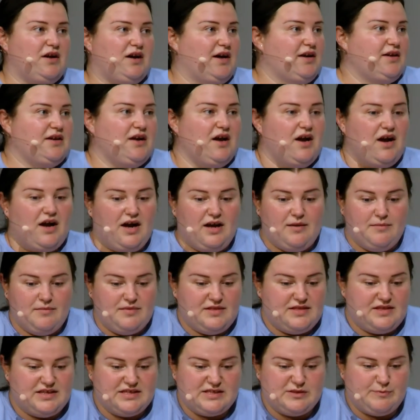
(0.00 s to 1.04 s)
Okay. I
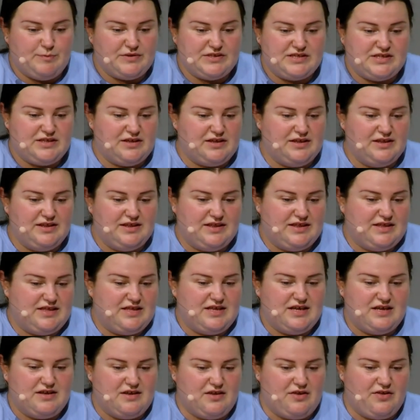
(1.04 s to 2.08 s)
I'm this in
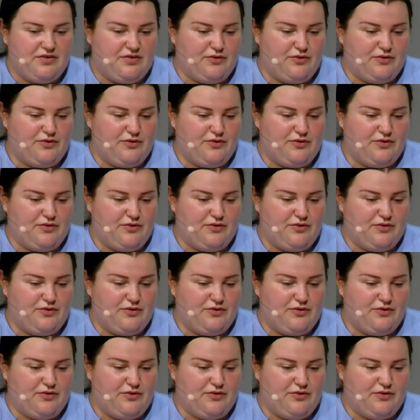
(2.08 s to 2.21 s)
the